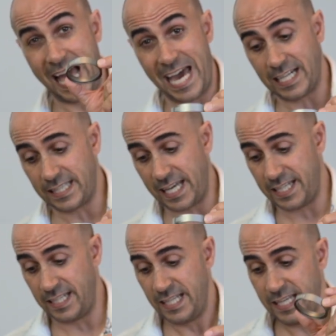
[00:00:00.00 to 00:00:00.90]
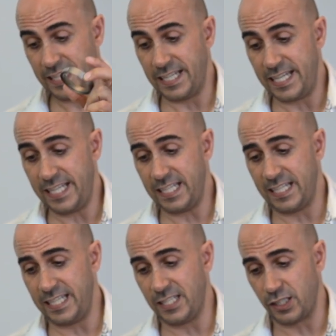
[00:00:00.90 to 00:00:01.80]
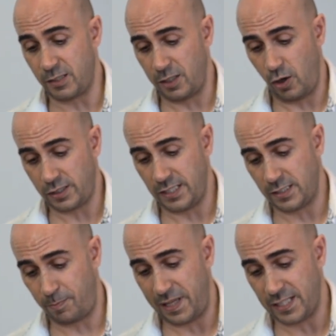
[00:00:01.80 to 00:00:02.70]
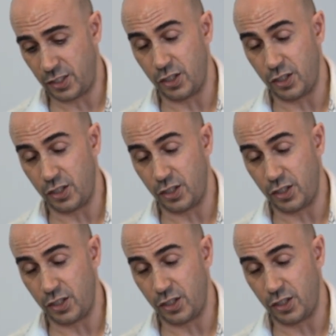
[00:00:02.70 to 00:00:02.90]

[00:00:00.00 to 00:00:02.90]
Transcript: added that in, it neatly just locks into place,